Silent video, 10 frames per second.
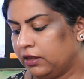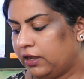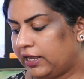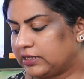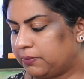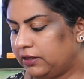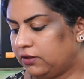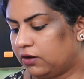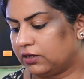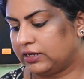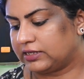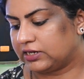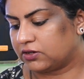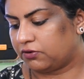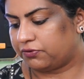Explain the
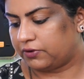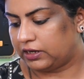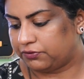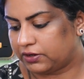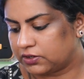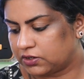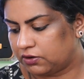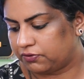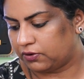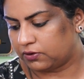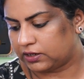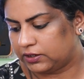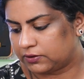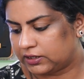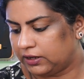organization of and function of
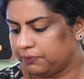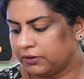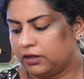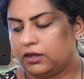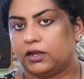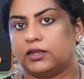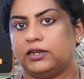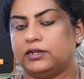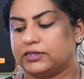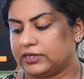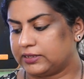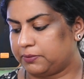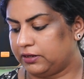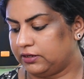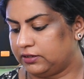Lokayukta. Again, it is
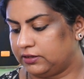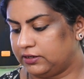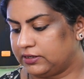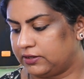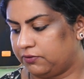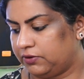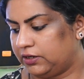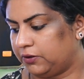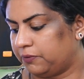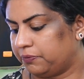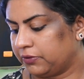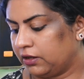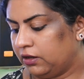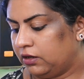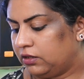explained in this video.
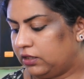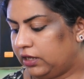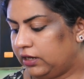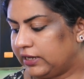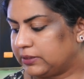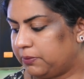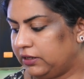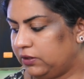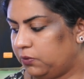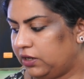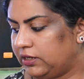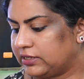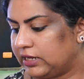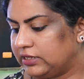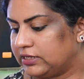Then explain the various
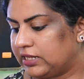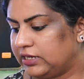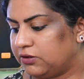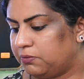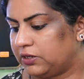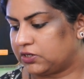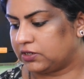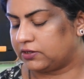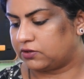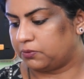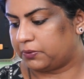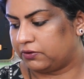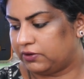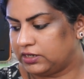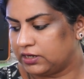legislative measures to
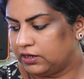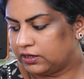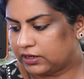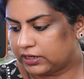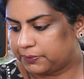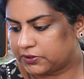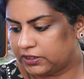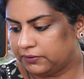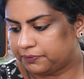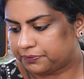prevent corruption.